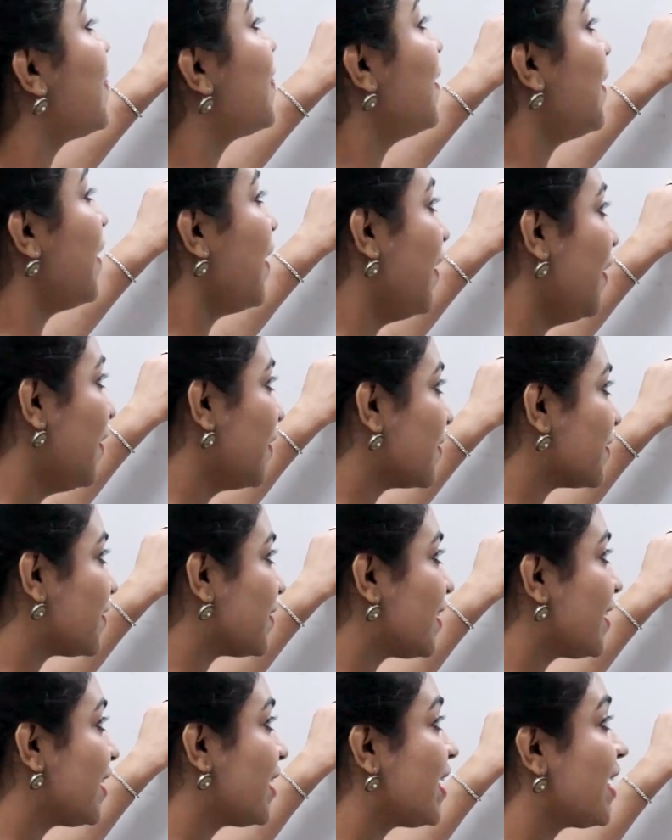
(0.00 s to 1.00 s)
The
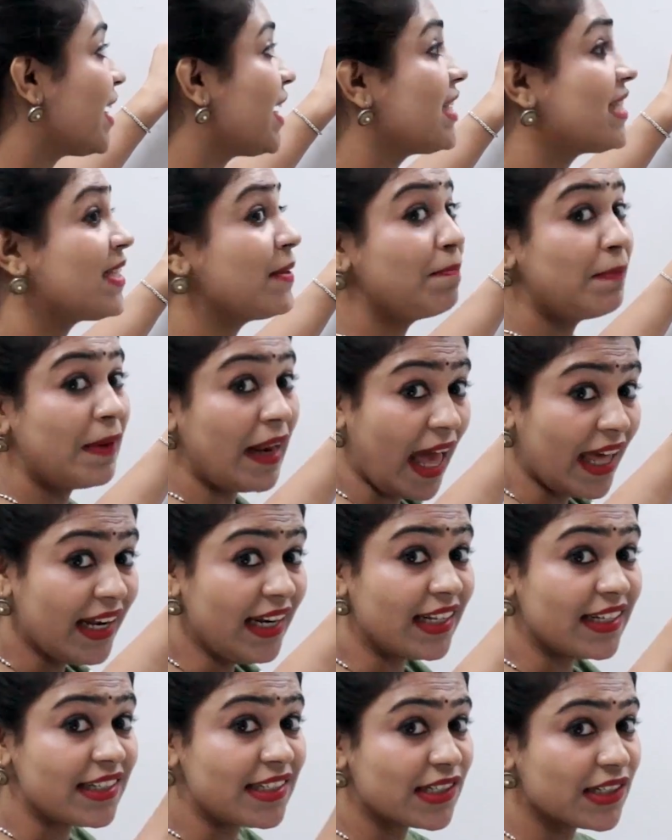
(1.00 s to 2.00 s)
earth is a
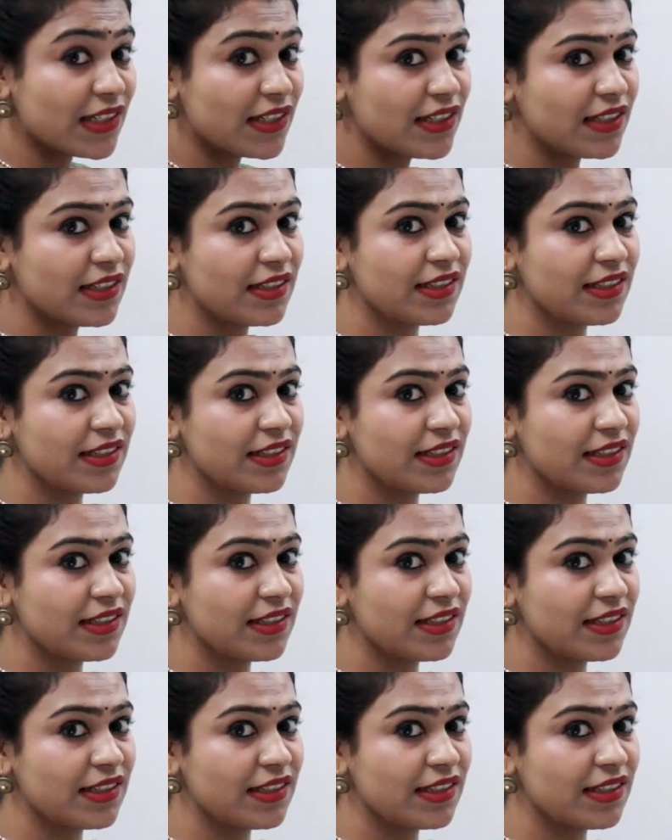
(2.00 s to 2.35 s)
planet.